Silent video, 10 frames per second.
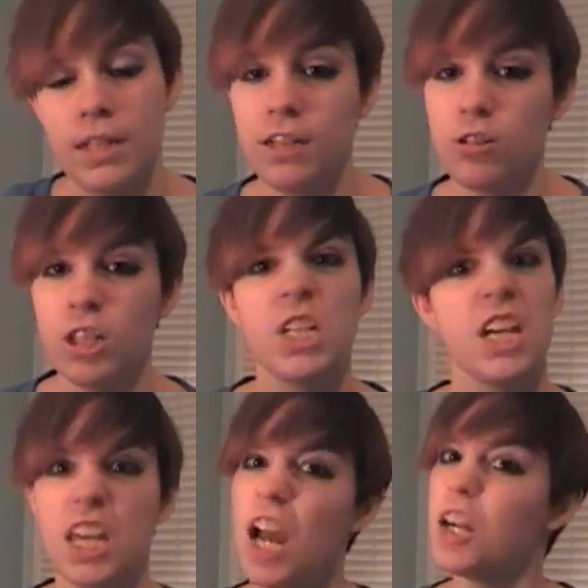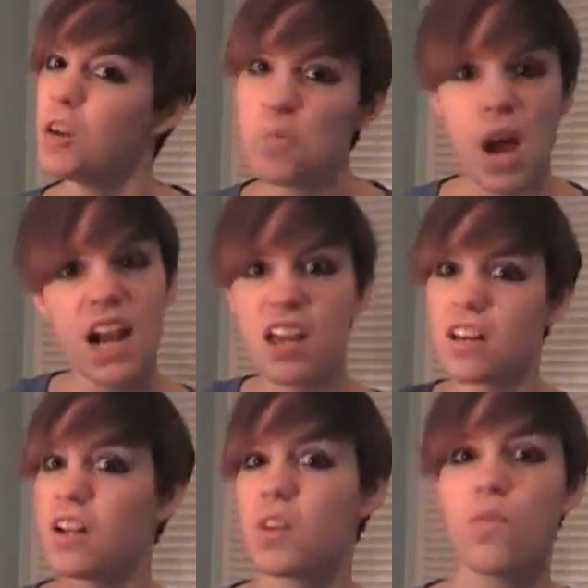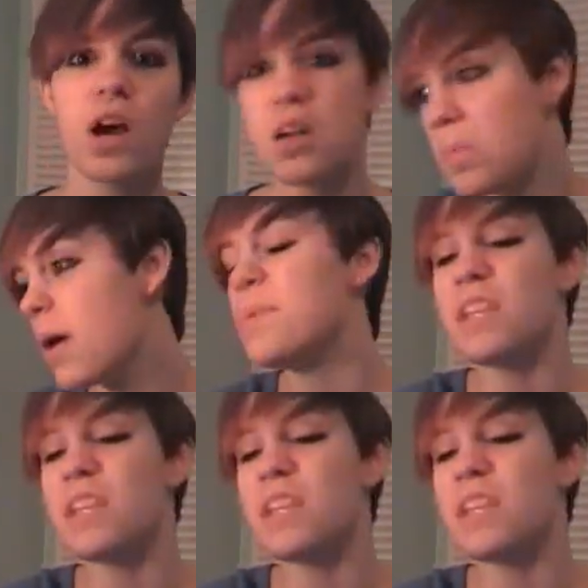He was just like, yeah, you're right, I called the fire department.